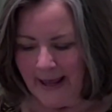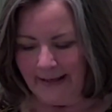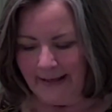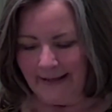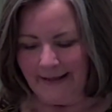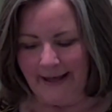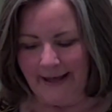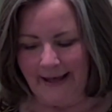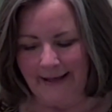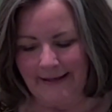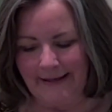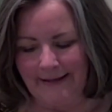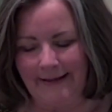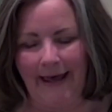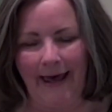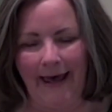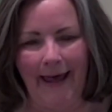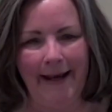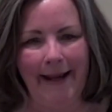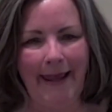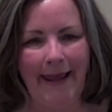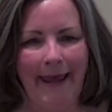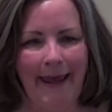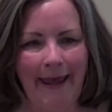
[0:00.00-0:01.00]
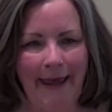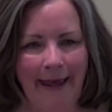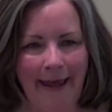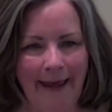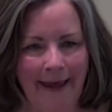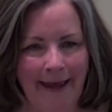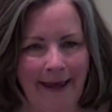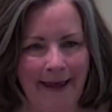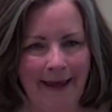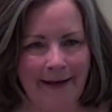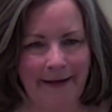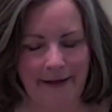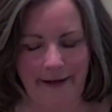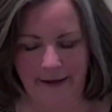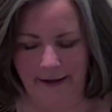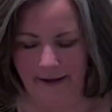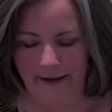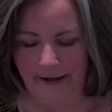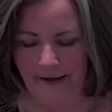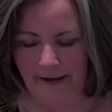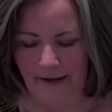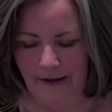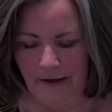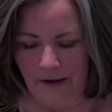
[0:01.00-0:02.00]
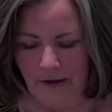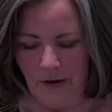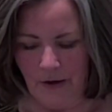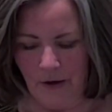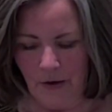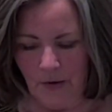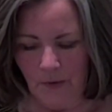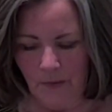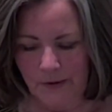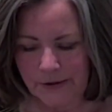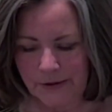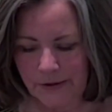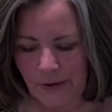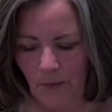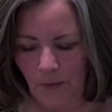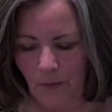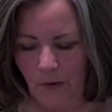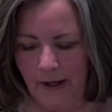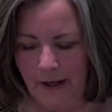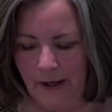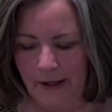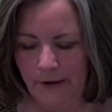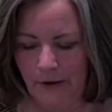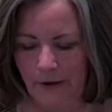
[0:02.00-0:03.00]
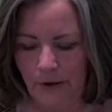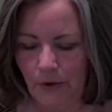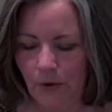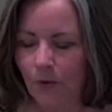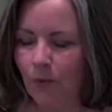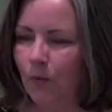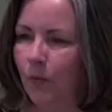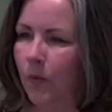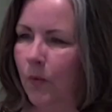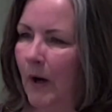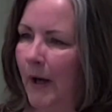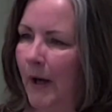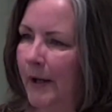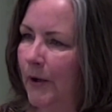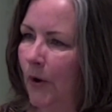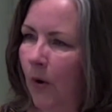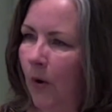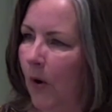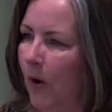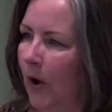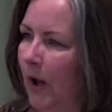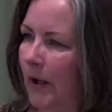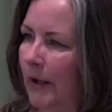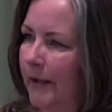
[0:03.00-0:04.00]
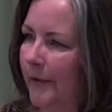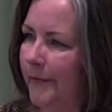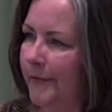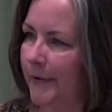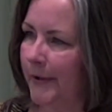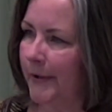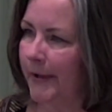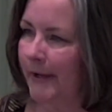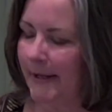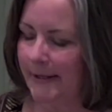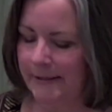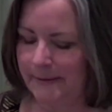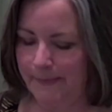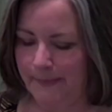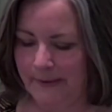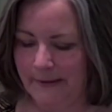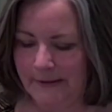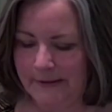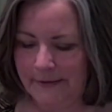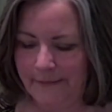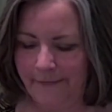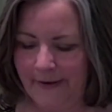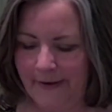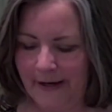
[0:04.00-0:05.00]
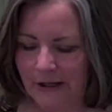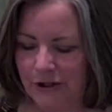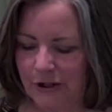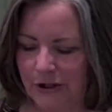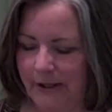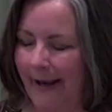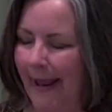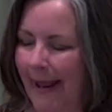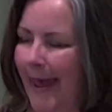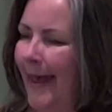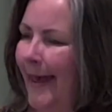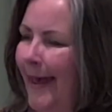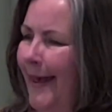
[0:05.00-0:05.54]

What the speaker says: Yet that Hannah was the one who won all of her husband's affection.